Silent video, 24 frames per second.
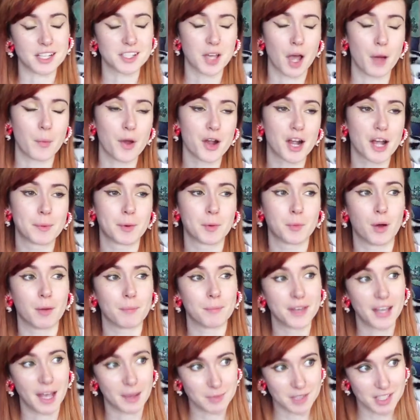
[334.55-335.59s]
So I woke up at 1
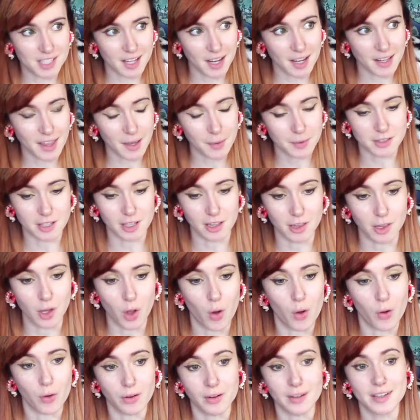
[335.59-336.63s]
p.m. today. That was a
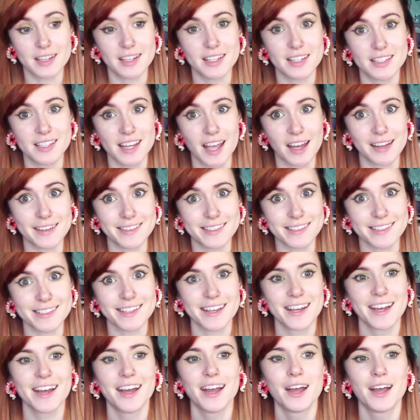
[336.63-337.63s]
long tangent.